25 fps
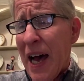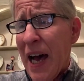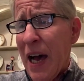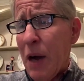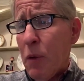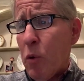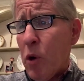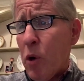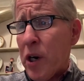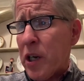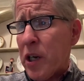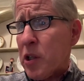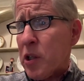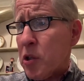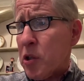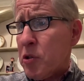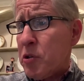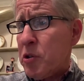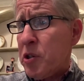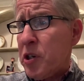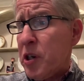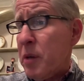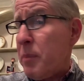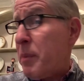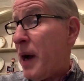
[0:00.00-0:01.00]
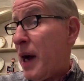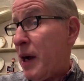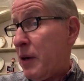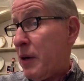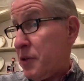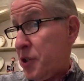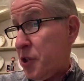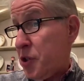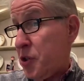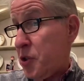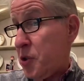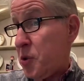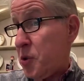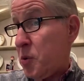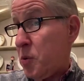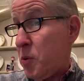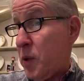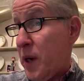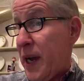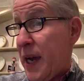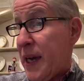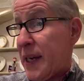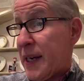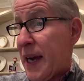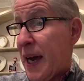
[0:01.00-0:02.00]
I want to learn about you,
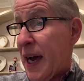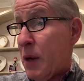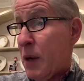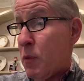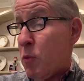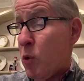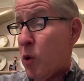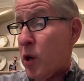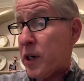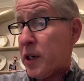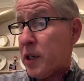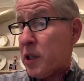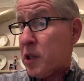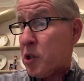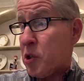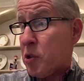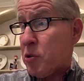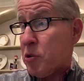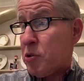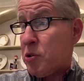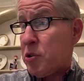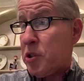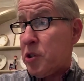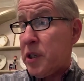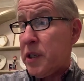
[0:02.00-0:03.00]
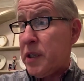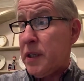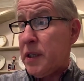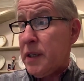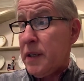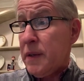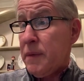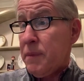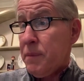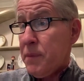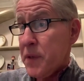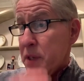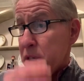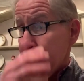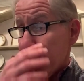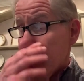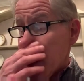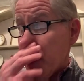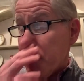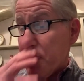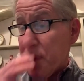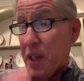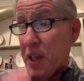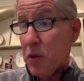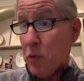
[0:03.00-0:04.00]
and I want to learn
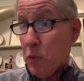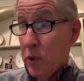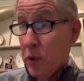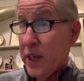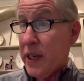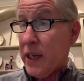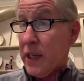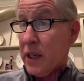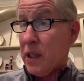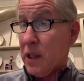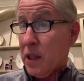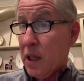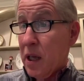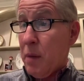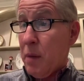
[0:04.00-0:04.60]
something real